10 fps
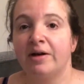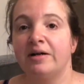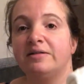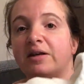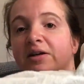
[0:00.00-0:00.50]

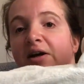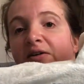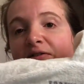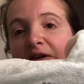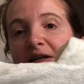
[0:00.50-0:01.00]
I don't know
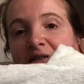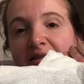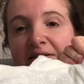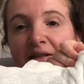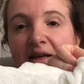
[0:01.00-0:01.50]
if you can
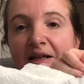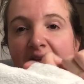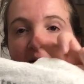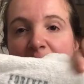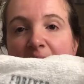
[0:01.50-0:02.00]
see it
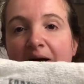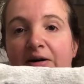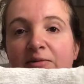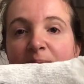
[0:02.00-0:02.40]
that well,